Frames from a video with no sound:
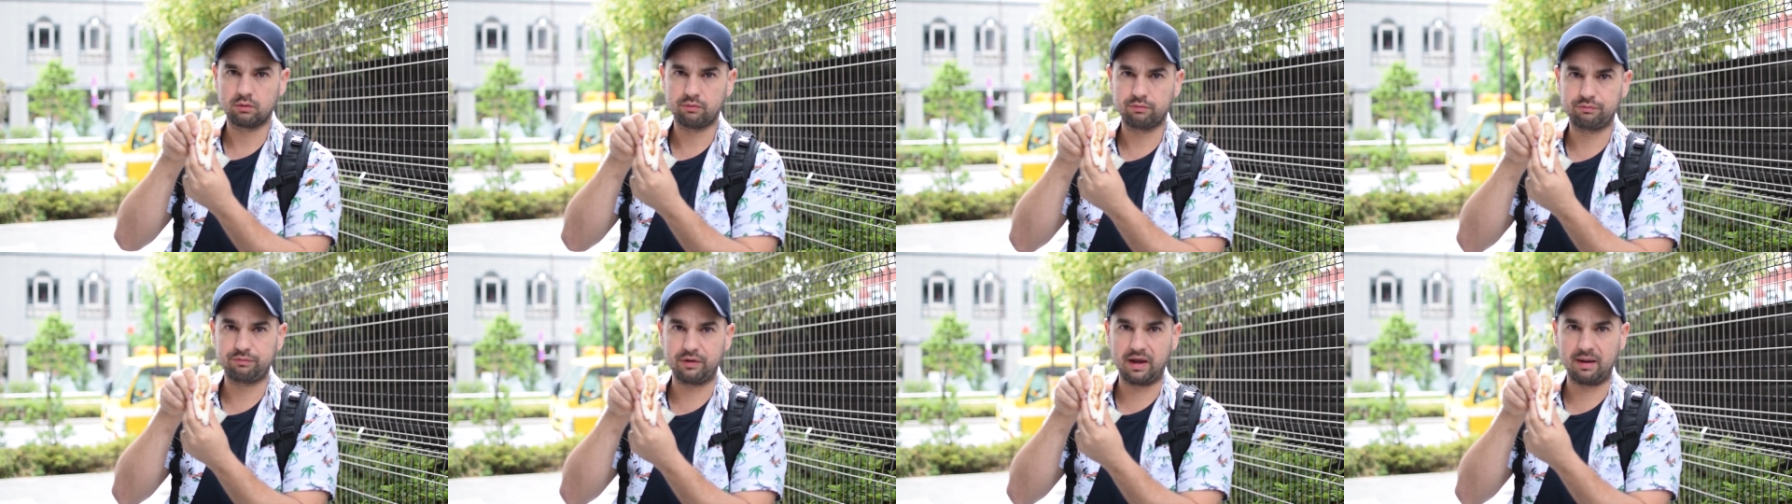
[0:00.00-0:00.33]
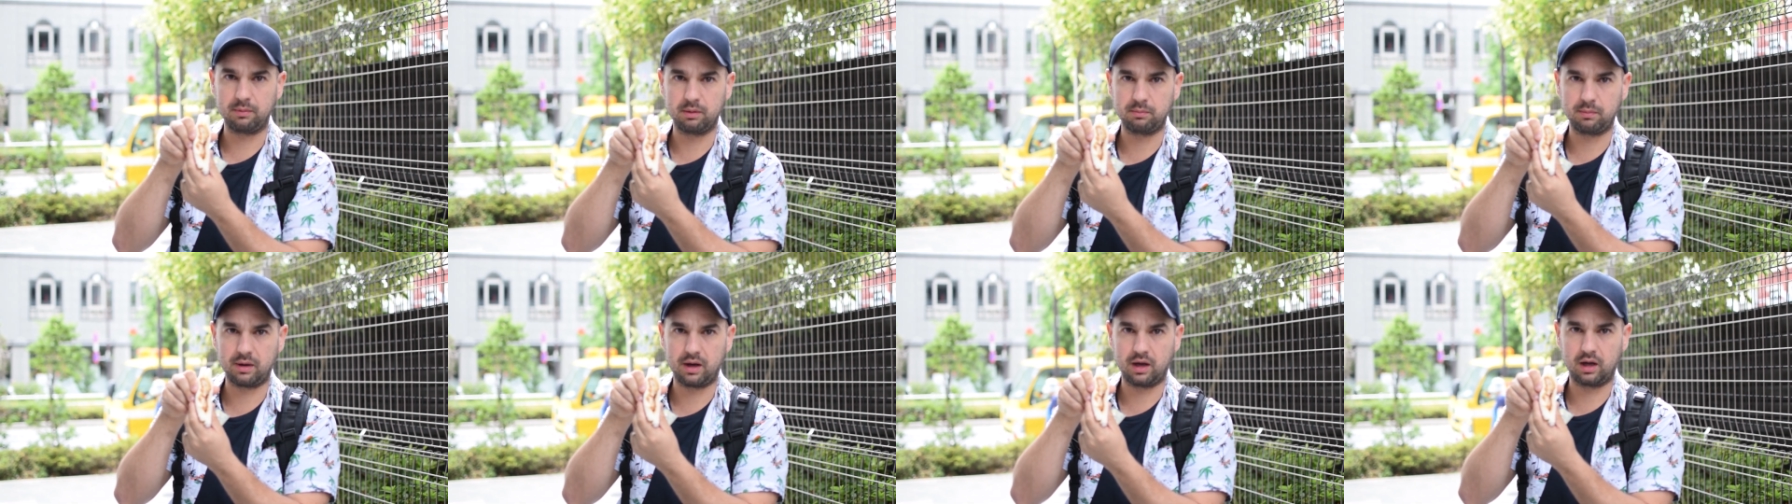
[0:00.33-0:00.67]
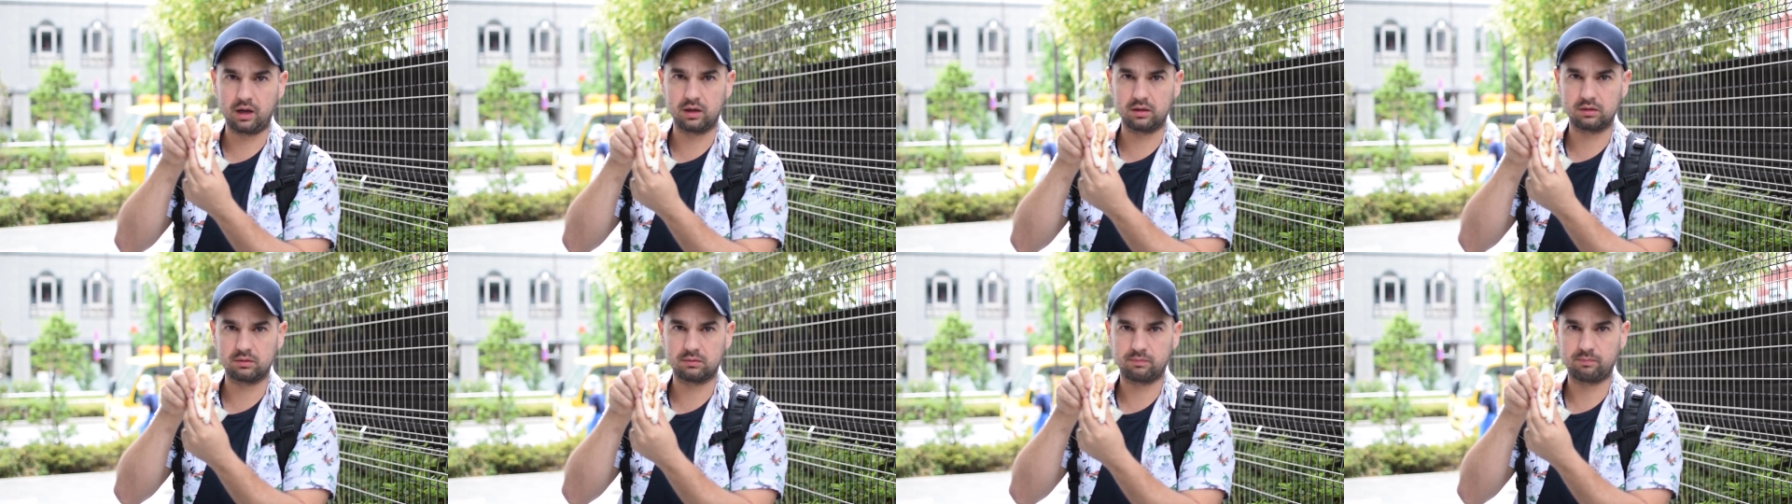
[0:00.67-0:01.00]
Family
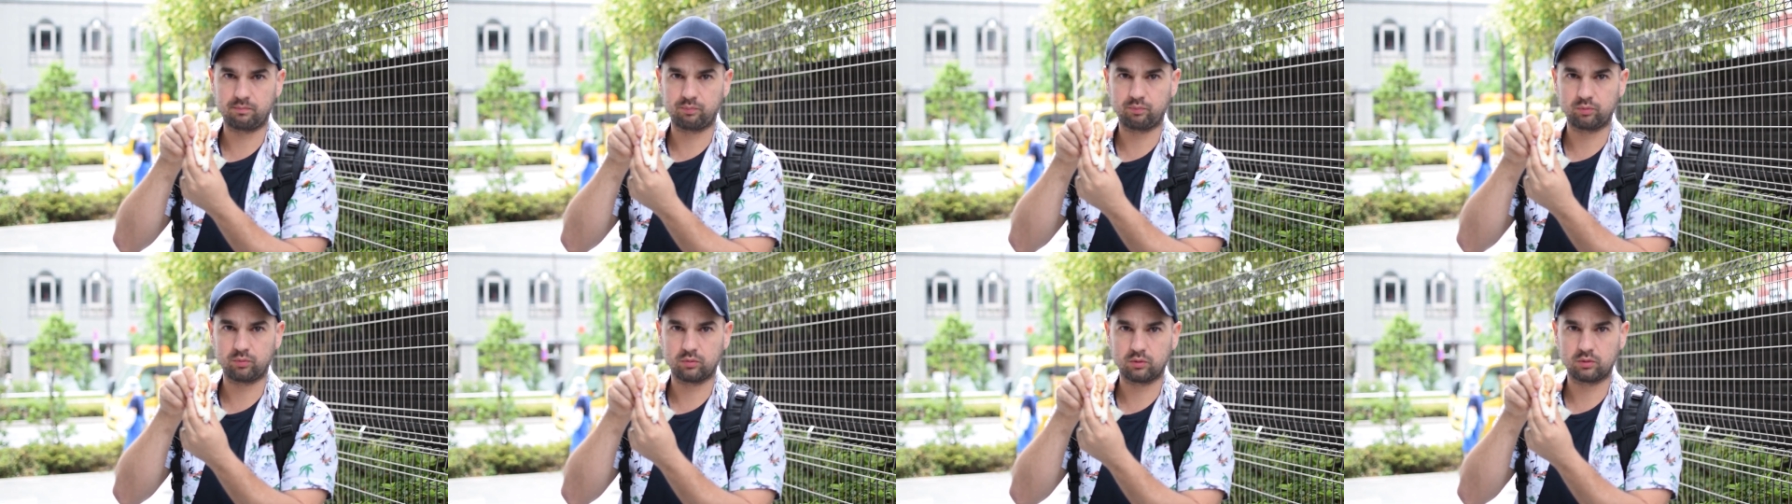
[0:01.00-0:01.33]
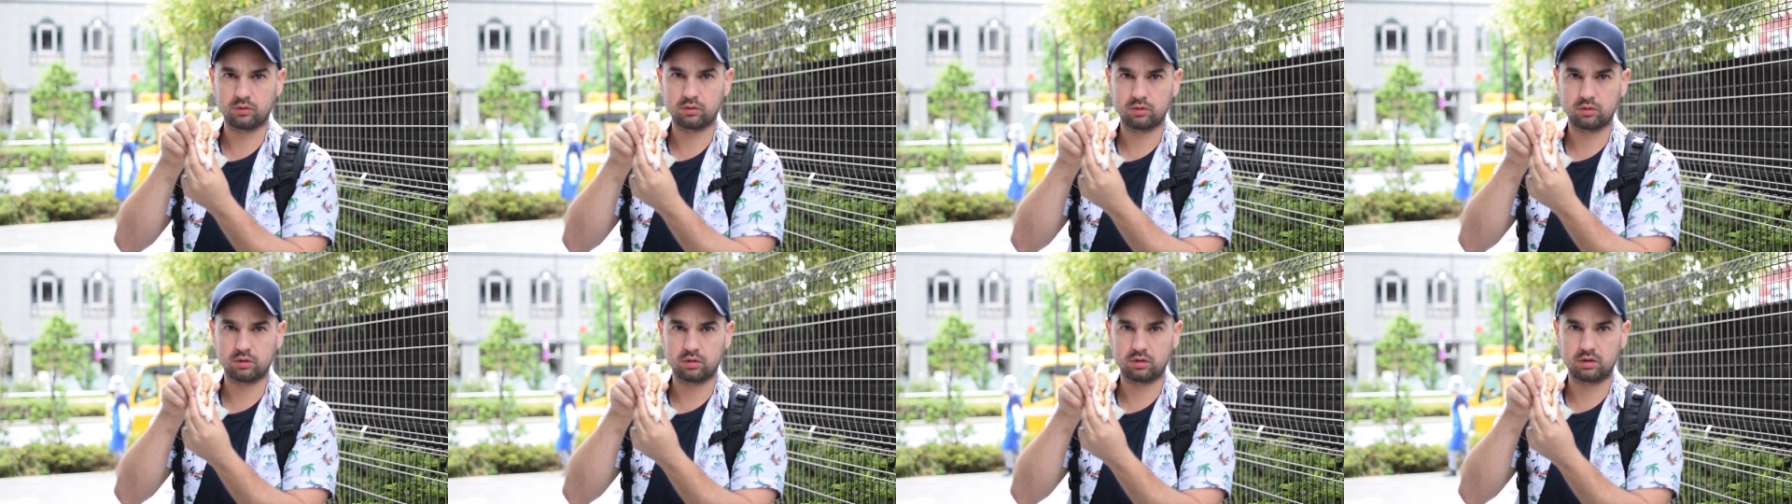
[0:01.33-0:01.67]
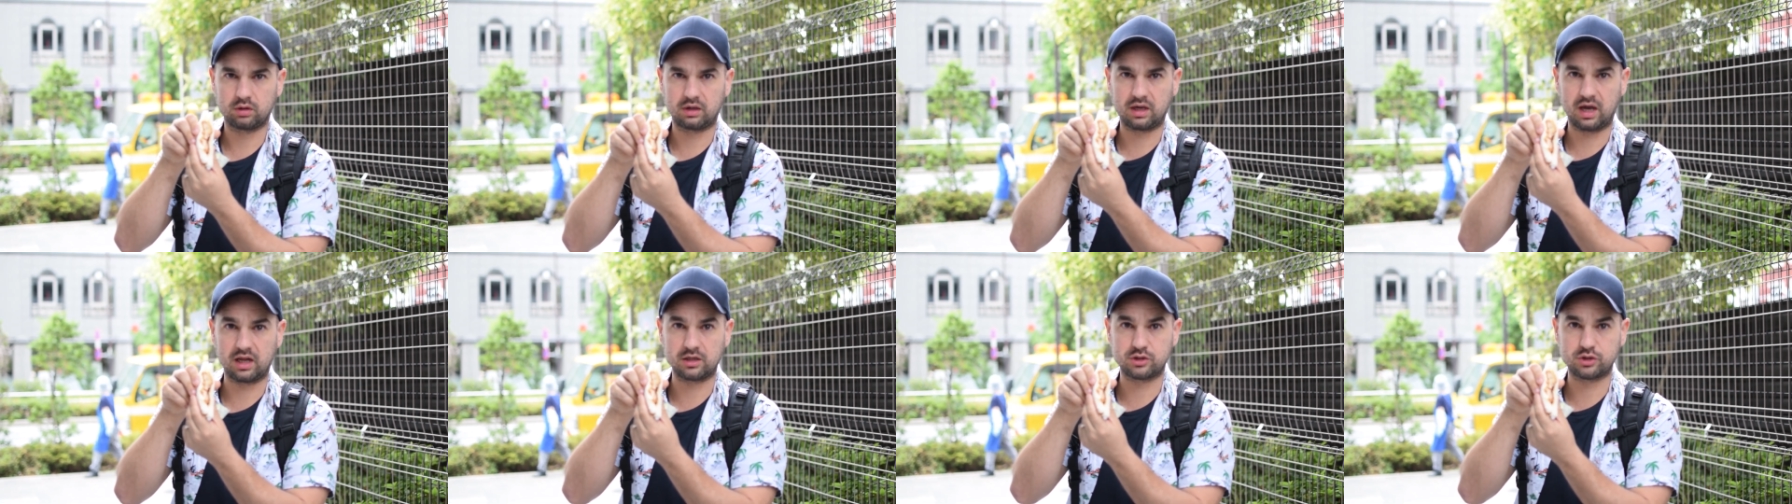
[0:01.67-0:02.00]
Mart
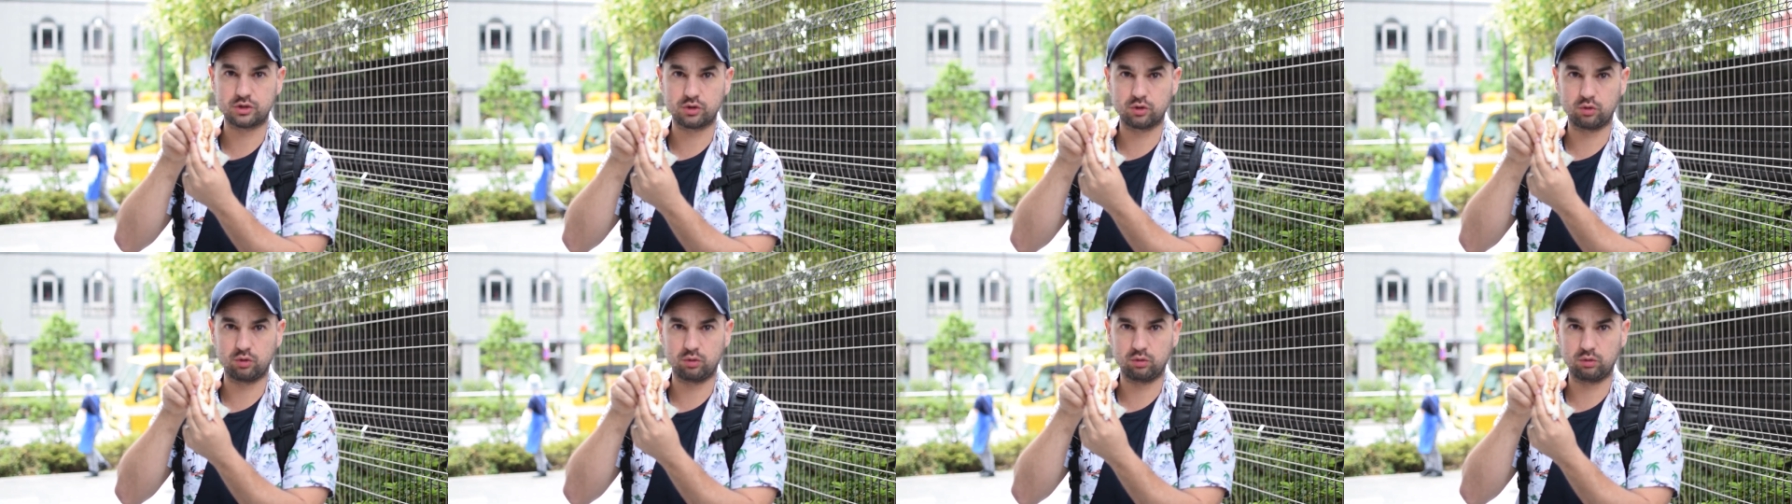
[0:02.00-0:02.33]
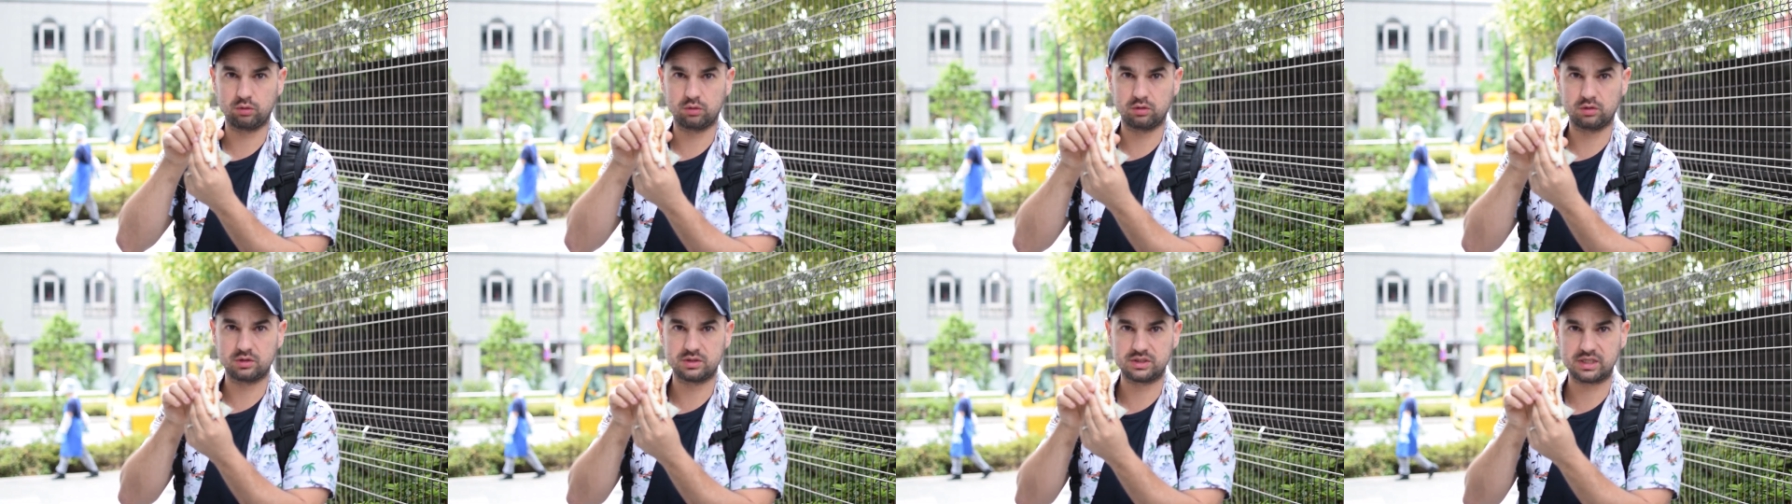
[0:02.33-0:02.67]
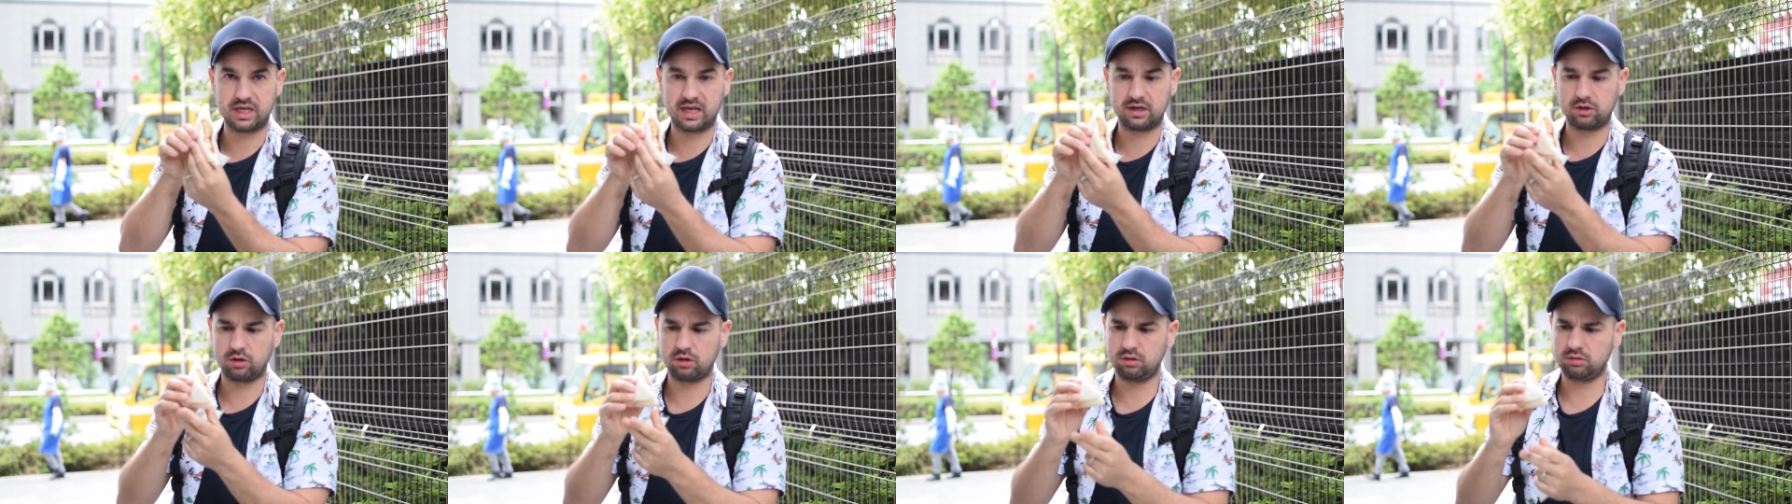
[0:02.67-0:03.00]
Katsu
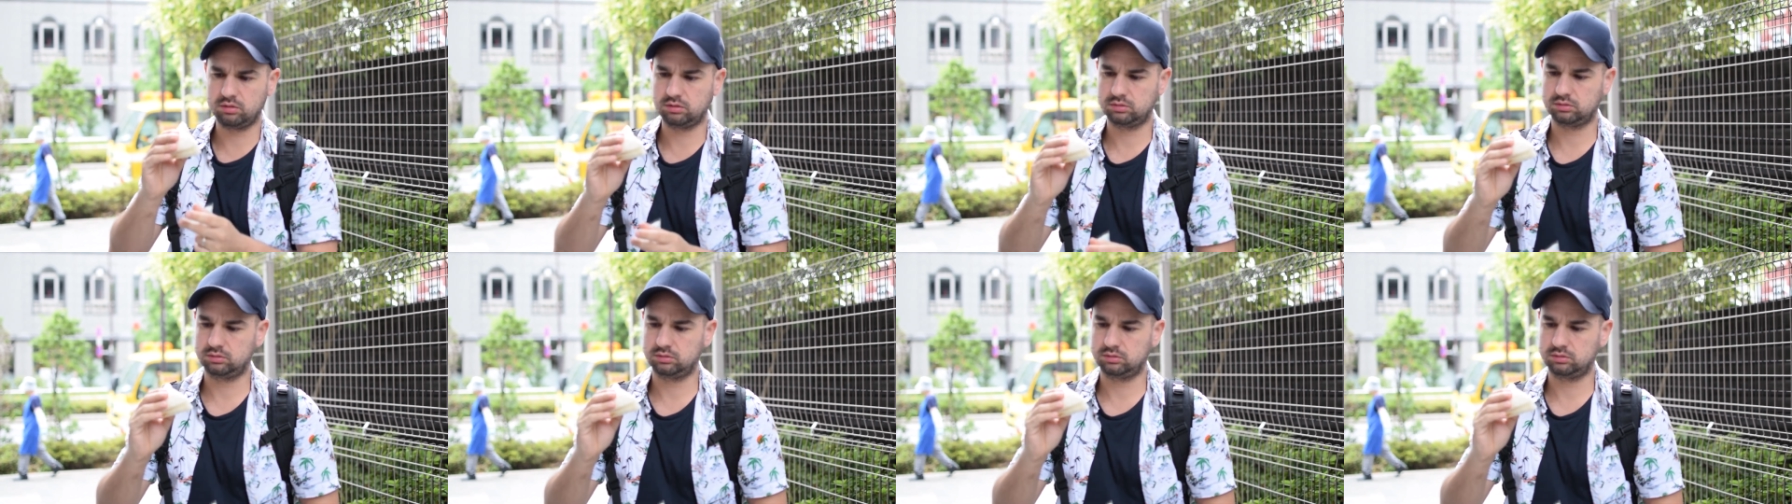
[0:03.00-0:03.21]
Sando.